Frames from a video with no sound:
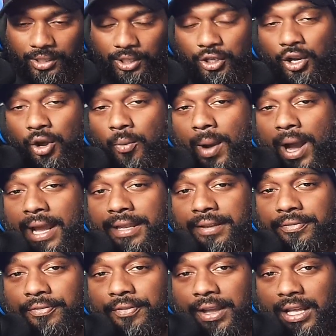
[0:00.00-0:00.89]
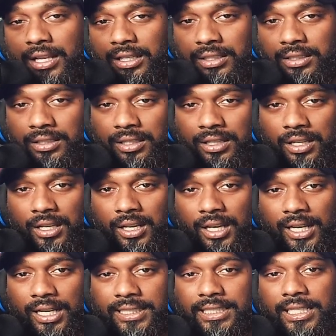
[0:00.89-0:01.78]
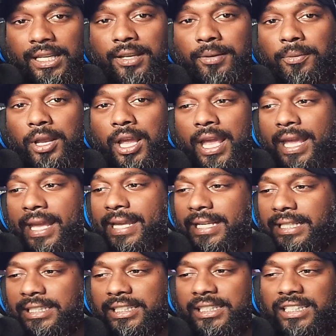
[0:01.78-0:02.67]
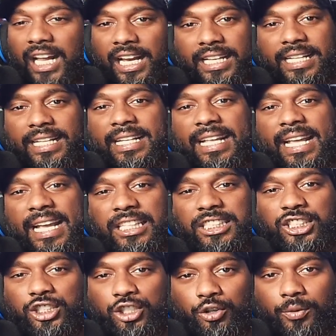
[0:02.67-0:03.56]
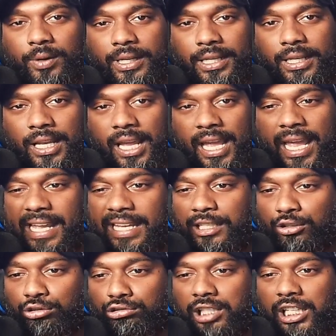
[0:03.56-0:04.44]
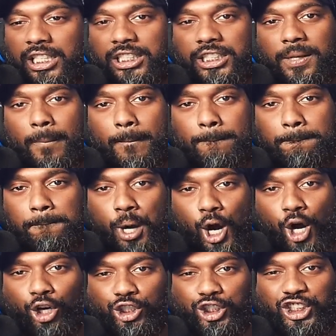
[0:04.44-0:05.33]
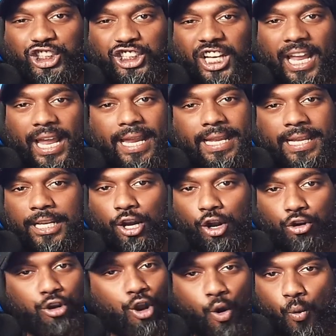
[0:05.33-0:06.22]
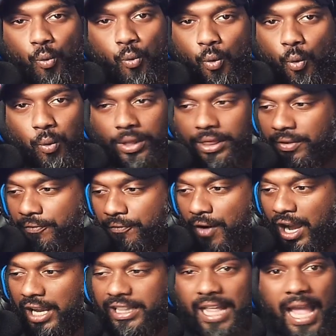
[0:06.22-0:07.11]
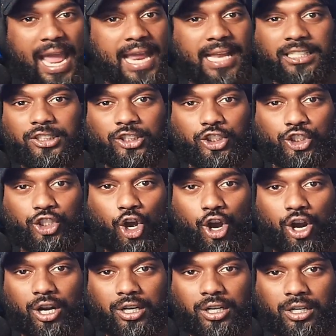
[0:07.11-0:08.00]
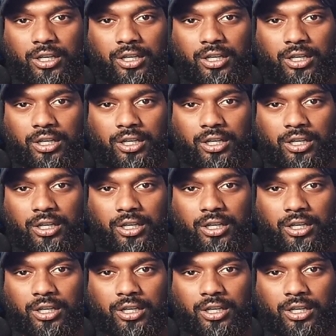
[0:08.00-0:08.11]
You know why he failing? Because he's studying history and you teaching bullshit and he don't know what the fuck the answers are.